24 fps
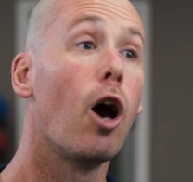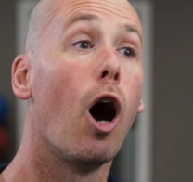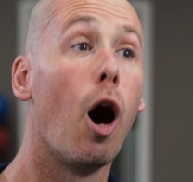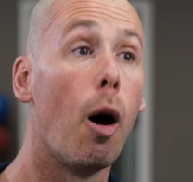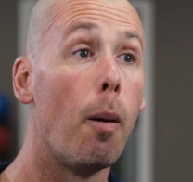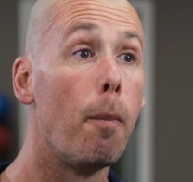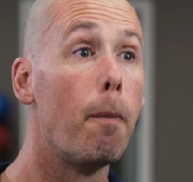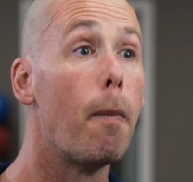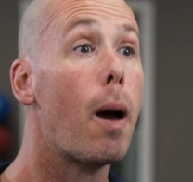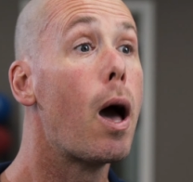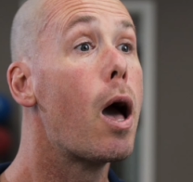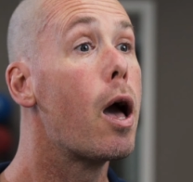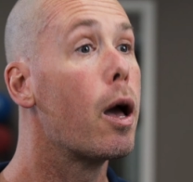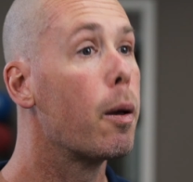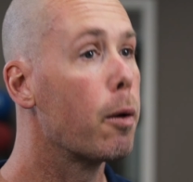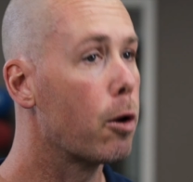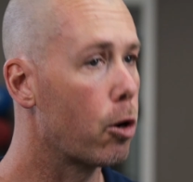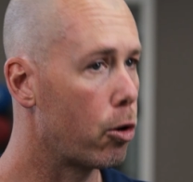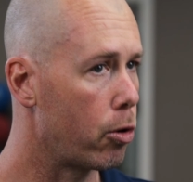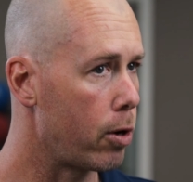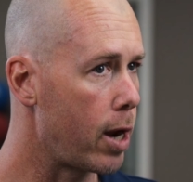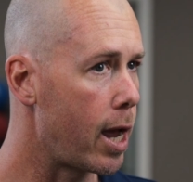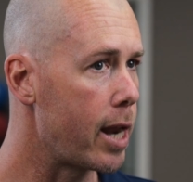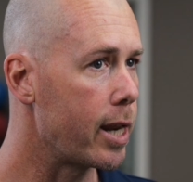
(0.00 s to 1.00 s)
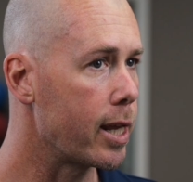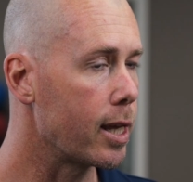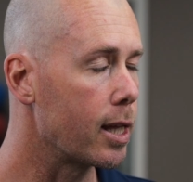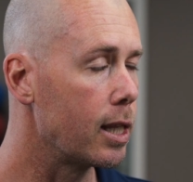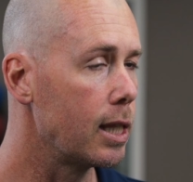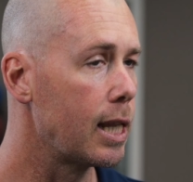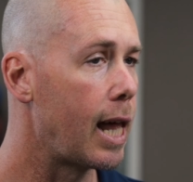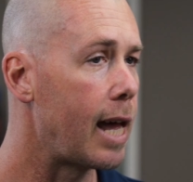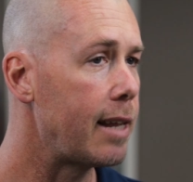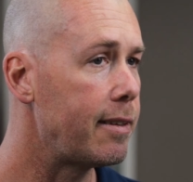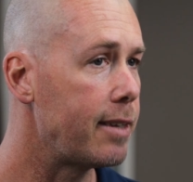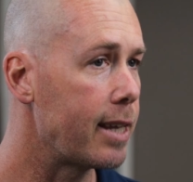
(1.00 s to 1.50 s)
I'm creating a
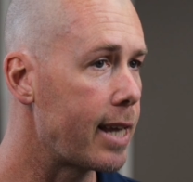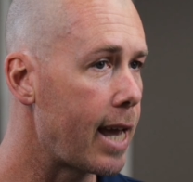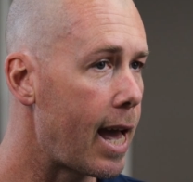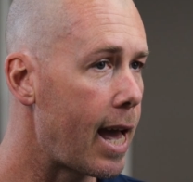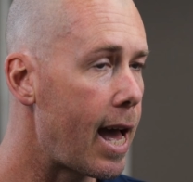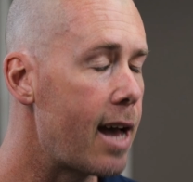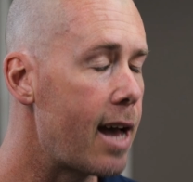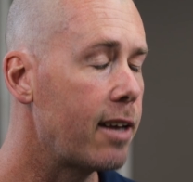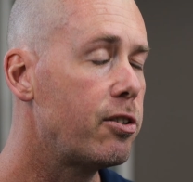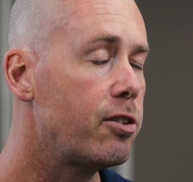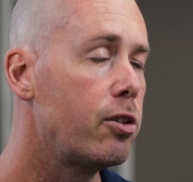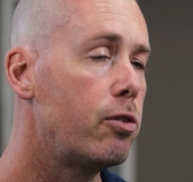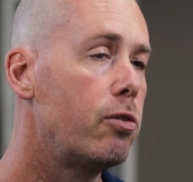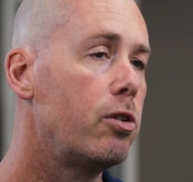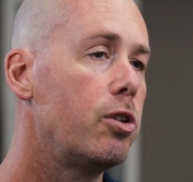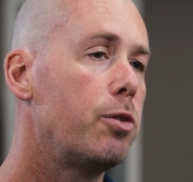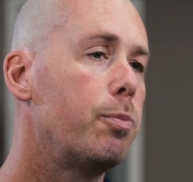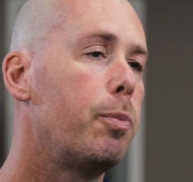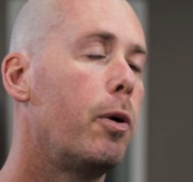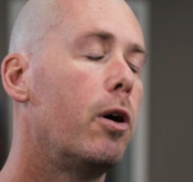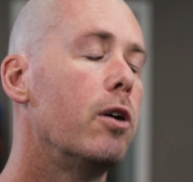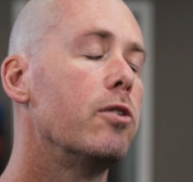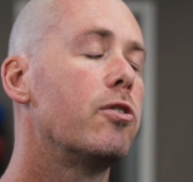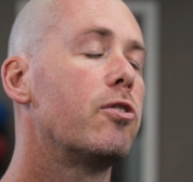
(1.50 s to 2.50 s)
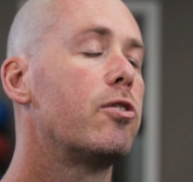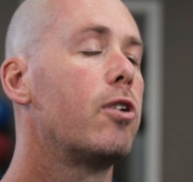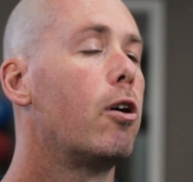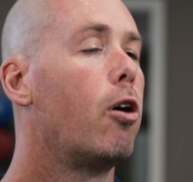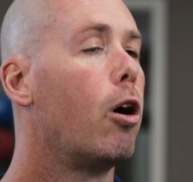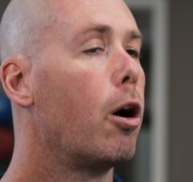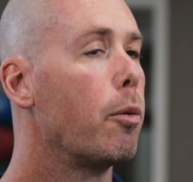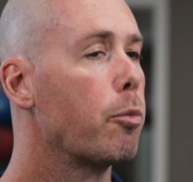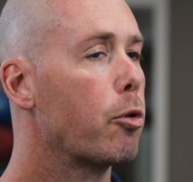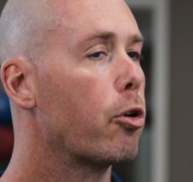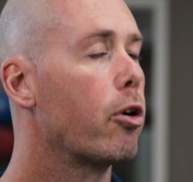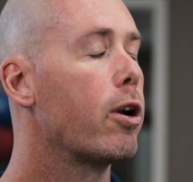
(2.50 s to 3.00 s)
lactic acid response. So
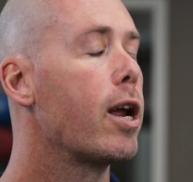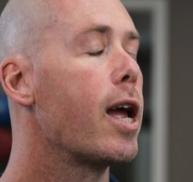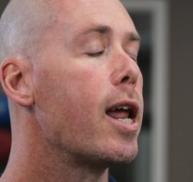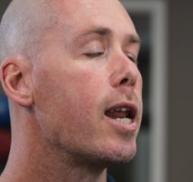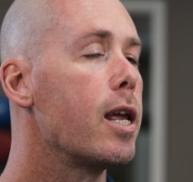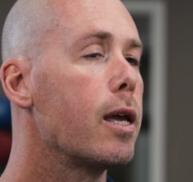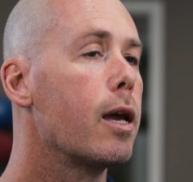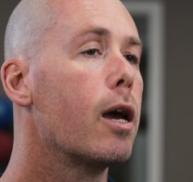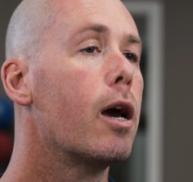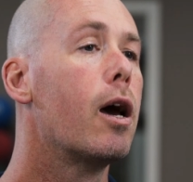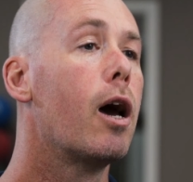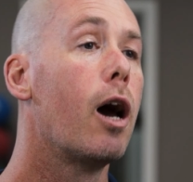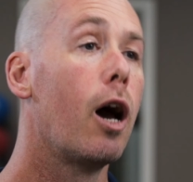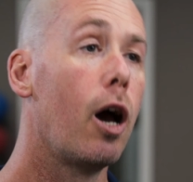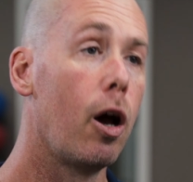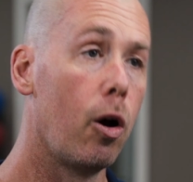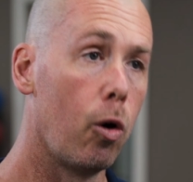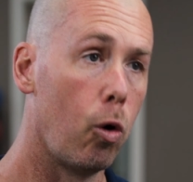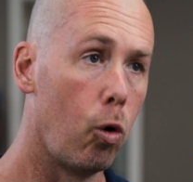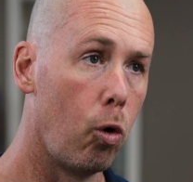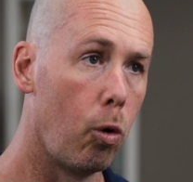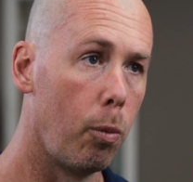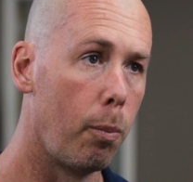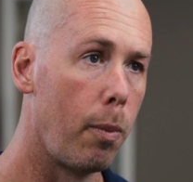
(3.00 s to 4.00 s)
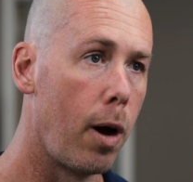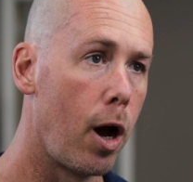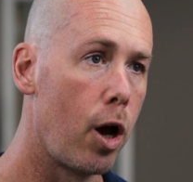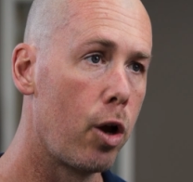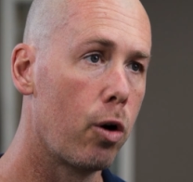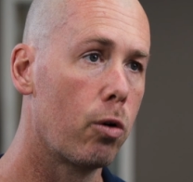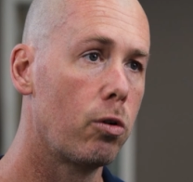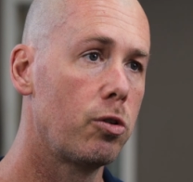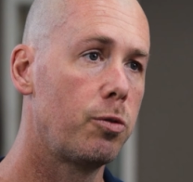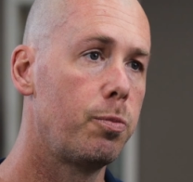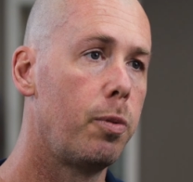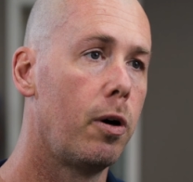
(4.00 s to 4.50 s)
I'm creating a hormonal
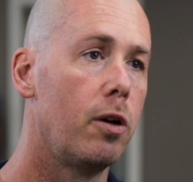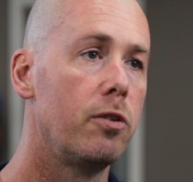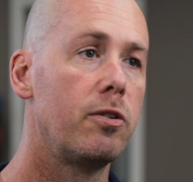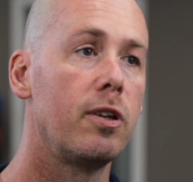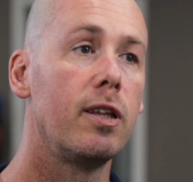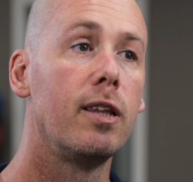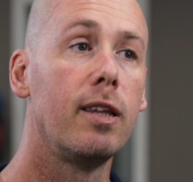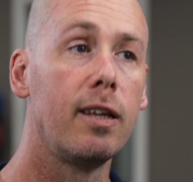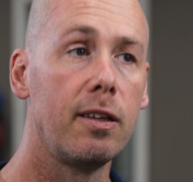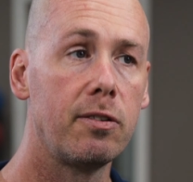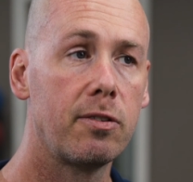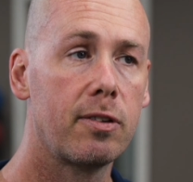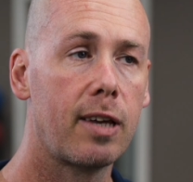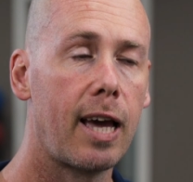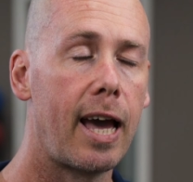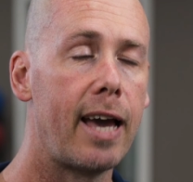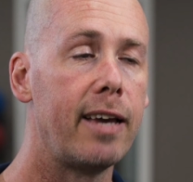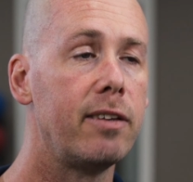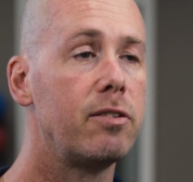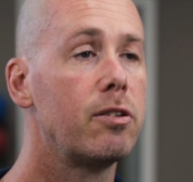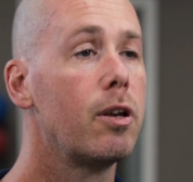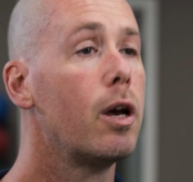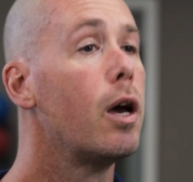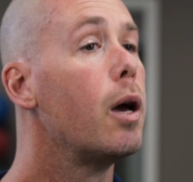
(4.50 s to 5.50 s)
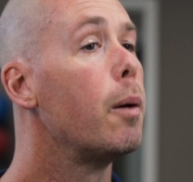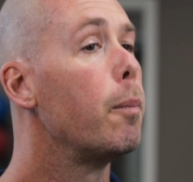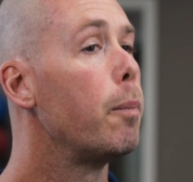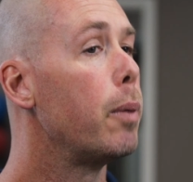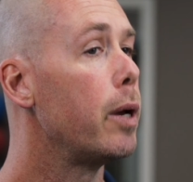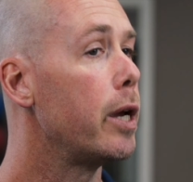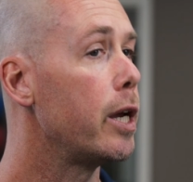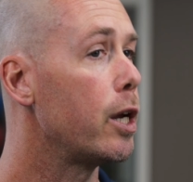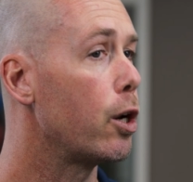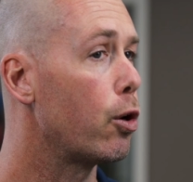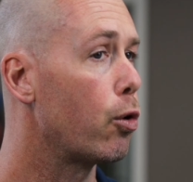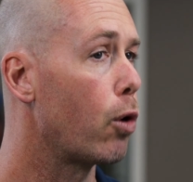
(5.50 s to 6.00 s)
response, in this case
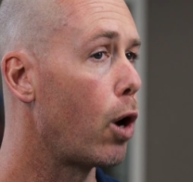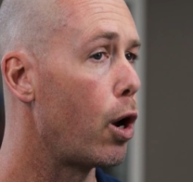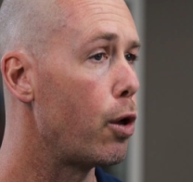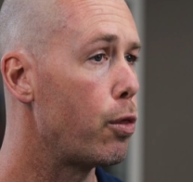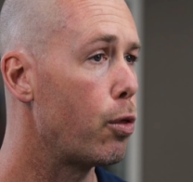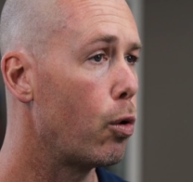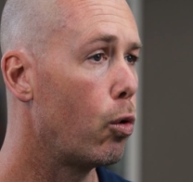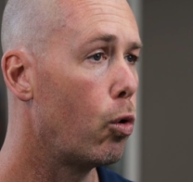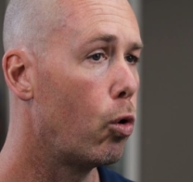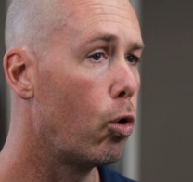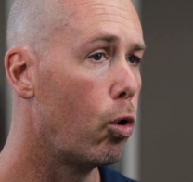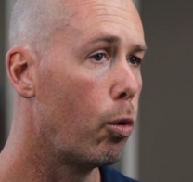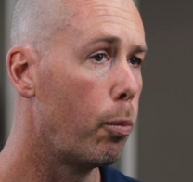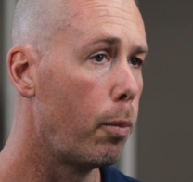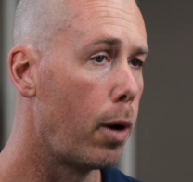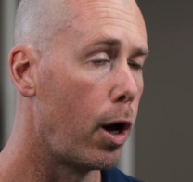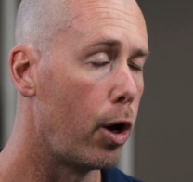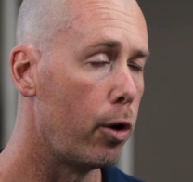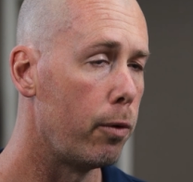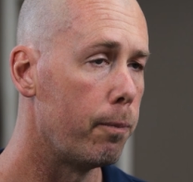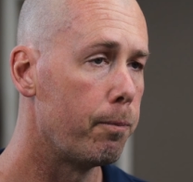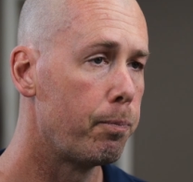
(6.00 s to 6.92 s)
being growth hormone.